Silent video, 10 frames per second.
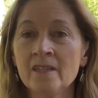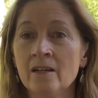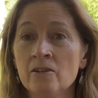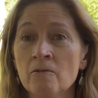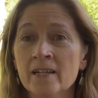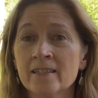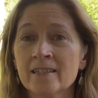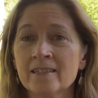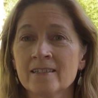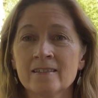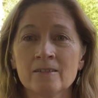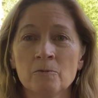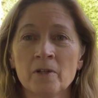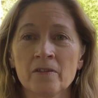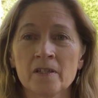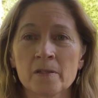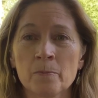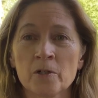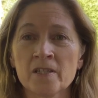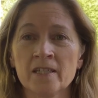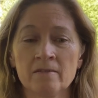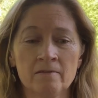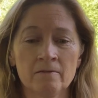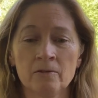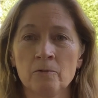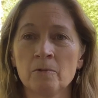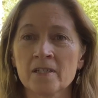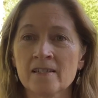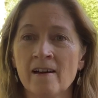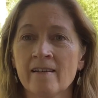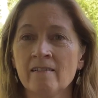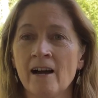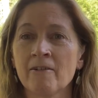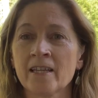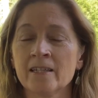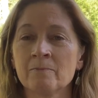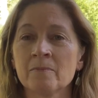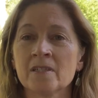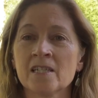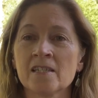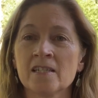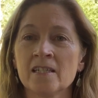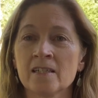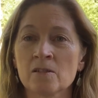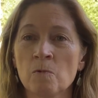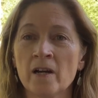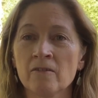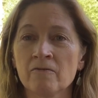annoyed with this person who was not allowing him to see his wife.